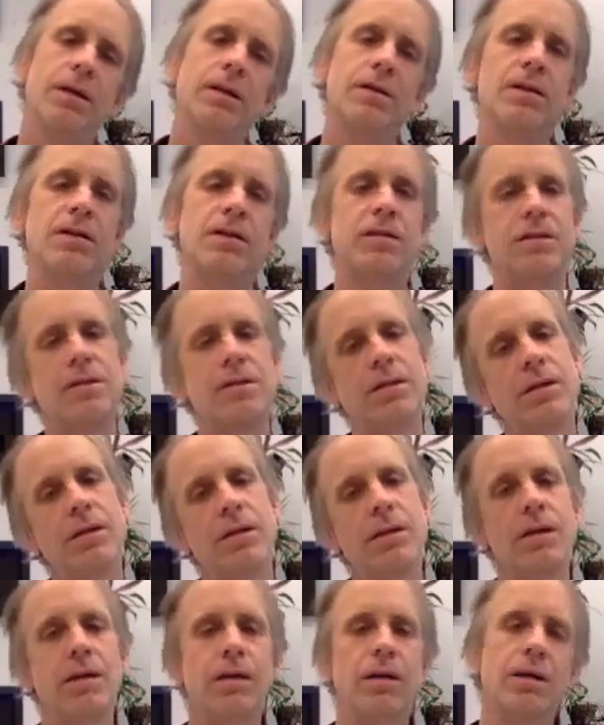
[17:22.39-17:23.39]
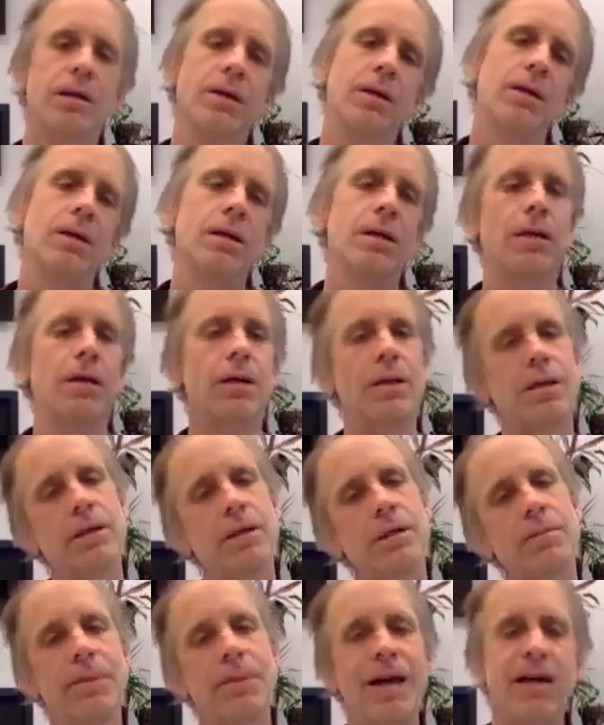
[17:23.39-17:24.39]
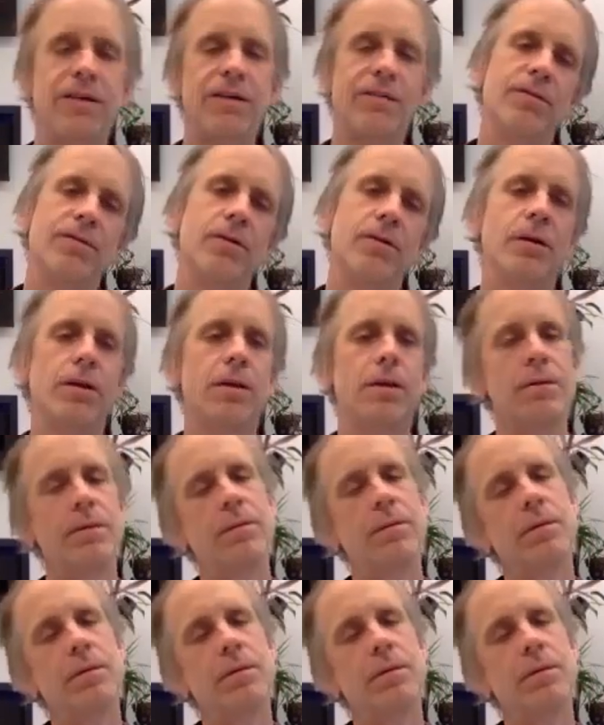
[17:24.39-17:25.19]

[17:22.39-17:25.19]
Just back and forth.